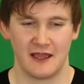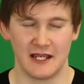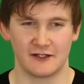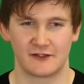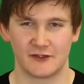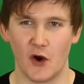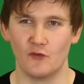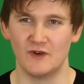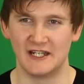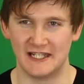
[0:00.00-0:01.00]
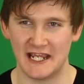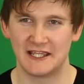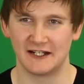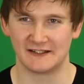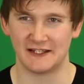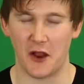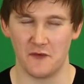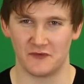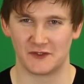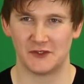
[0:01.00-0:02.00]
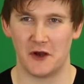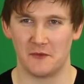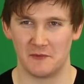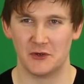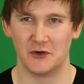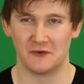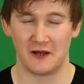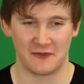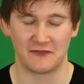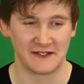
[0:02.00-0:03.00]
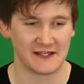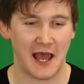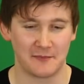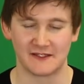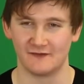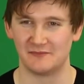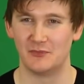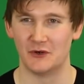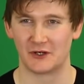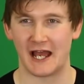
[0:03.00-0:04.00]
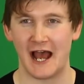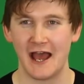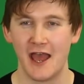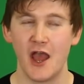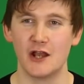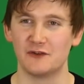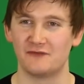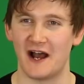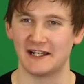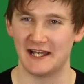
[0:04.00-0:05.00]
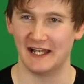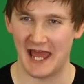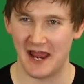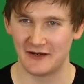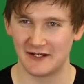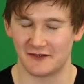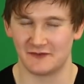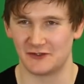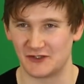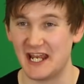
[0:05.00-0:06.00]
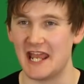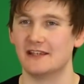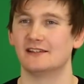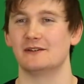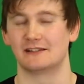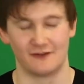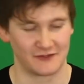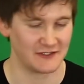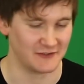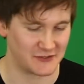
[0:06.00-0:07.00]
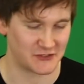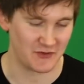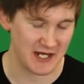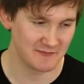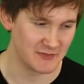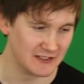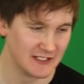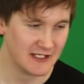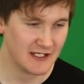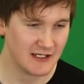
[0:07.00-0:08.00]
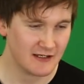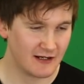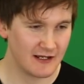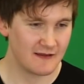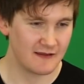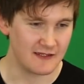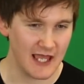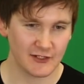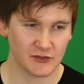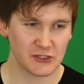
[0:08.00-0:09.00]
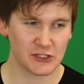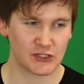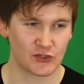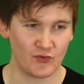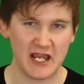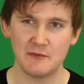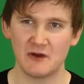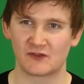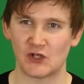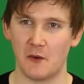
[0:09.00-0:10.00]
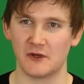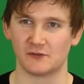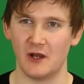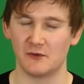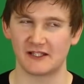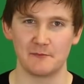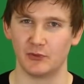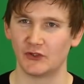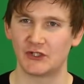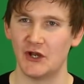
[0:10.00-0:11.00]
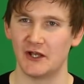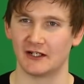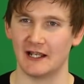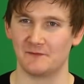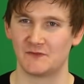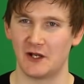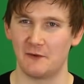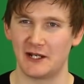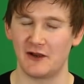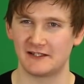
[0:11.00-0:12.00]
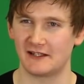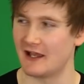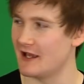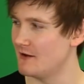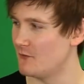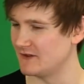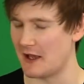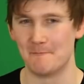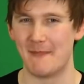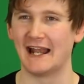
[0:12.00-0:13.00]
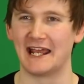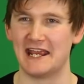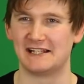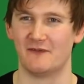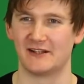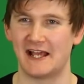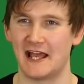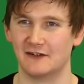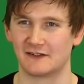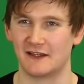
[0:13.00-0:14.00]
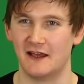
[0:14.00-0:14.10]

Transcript: it's so ridiculously over the top, the things that happen to this poor cat, and you find it hilarious, obviously just taken to its logical extreme. But just the scream of Tom as well was blood curdling. Do you know when he got his a mallet hits him on the tail, and it's